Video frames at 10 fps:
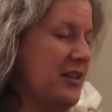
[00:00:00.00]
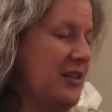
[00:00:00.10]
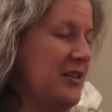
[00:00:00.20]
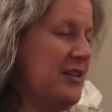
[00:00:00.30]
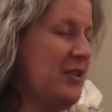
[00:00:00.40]

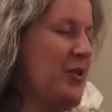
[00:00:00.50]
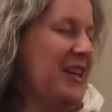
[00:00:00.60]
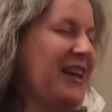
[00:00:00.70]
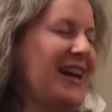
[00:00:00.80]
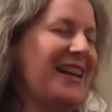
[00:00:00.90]
So he
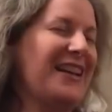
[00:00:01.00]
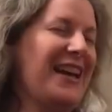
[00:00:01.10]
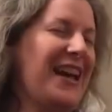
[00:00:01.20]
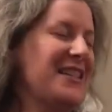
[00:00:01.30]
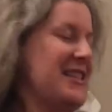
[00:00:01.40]
kind of like
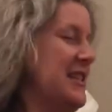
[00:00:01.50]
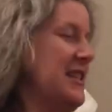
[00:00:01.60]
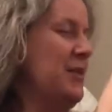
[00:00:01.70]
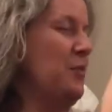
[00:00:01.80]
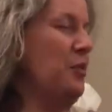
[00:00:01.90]
has to
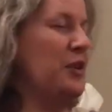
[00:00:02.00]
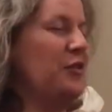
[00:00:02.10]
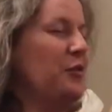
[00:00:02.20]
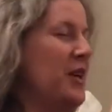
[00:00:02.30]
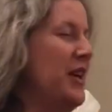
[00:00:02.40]
debrief
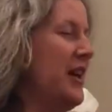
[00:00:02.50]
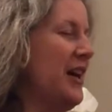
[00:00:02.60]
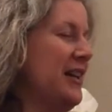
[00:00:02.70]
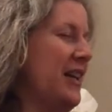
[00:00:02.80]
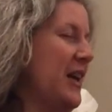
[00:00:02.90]
me
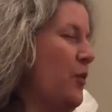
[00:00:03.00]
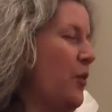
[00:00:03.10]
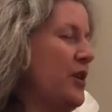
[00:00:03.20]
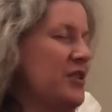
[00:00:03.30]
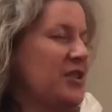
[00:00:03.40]
on like
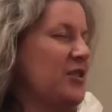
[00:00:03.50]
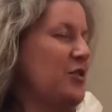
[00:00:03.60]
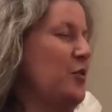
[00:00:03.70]
what to do,